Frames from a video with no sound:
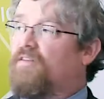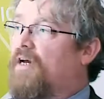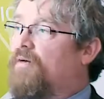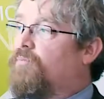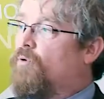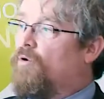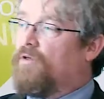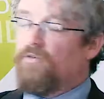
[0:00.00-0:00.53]

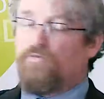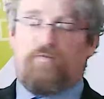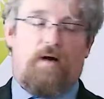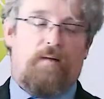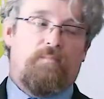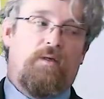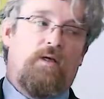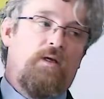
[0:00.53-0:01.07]
That works
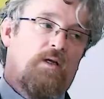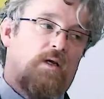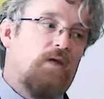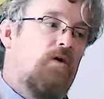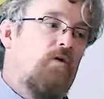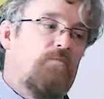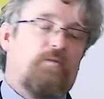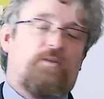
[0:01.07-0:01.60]
from
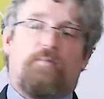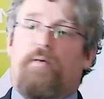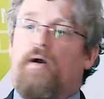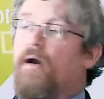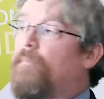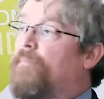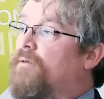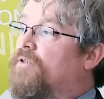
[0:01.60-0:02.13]
government
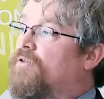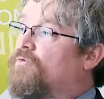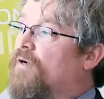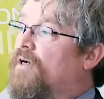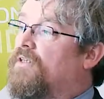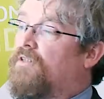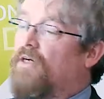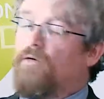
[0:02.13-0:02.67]
departments
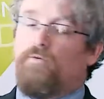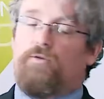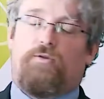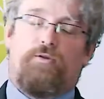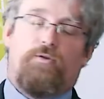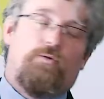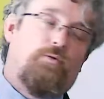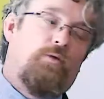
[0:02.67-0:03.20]
right down
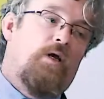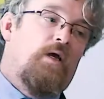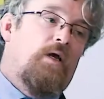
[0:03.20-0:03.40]
to